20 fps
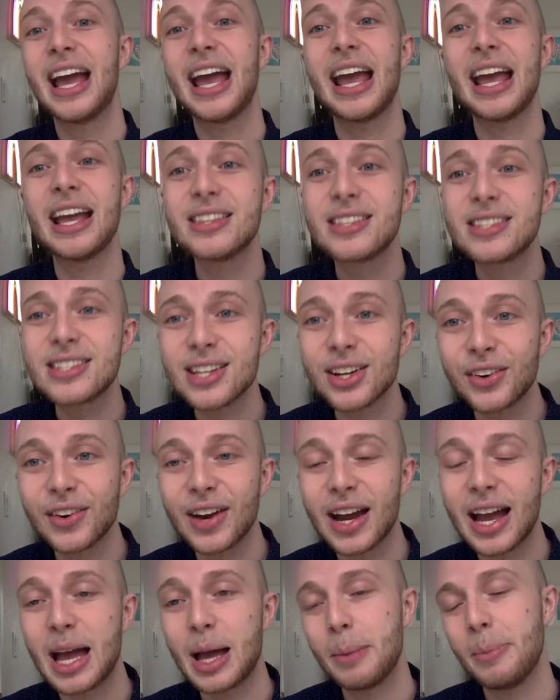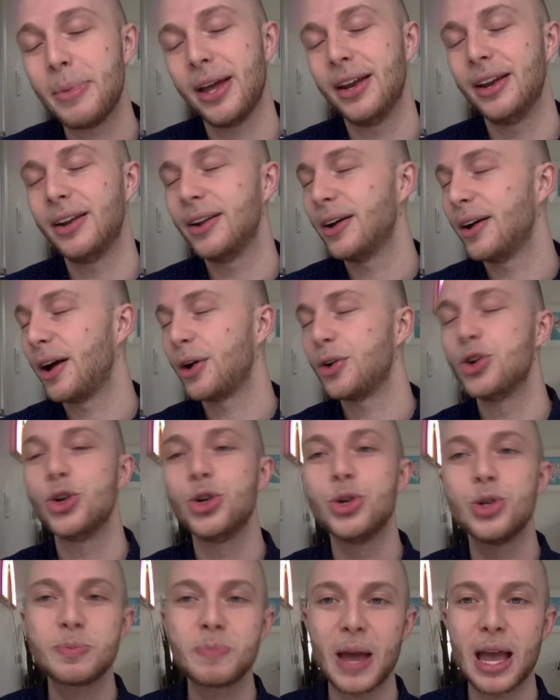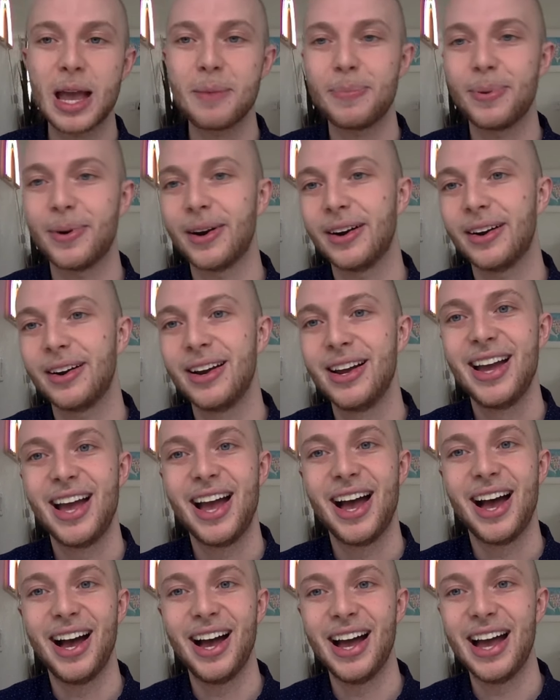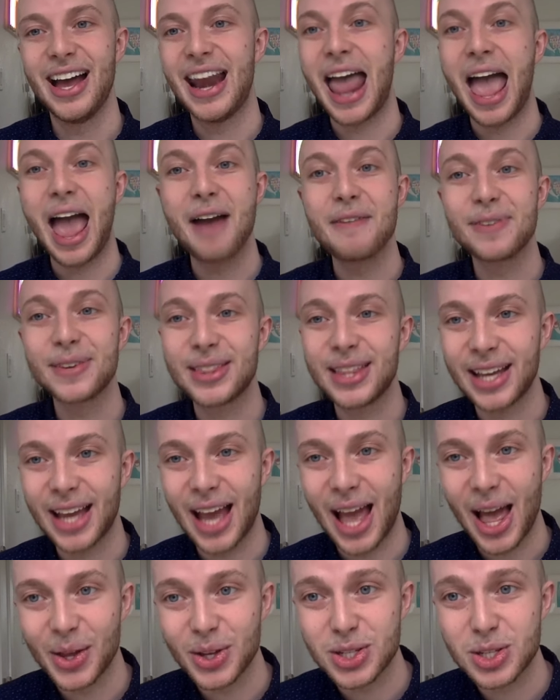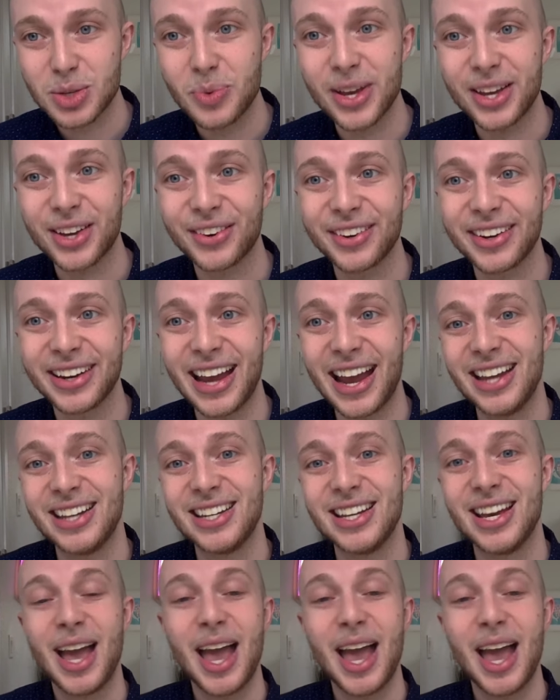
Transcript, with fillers: Instagram and our newspaper uh, and everything else we create.